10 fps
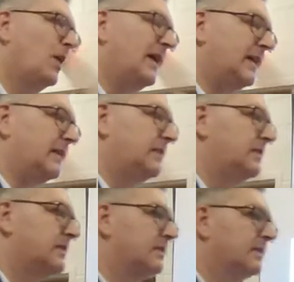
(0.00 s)

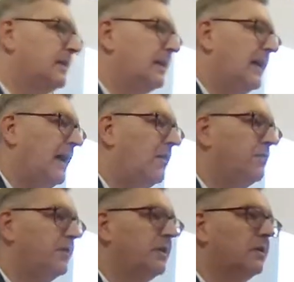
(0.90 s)
ways how
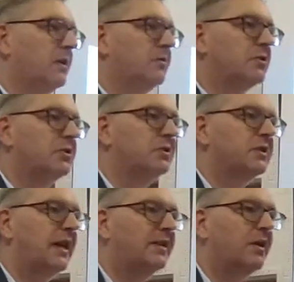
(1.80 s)
theologians
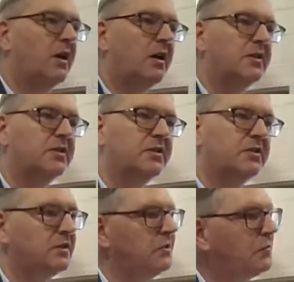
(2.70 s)
and
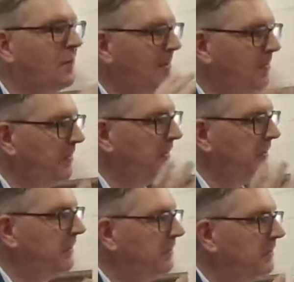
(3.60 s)
artists are grappling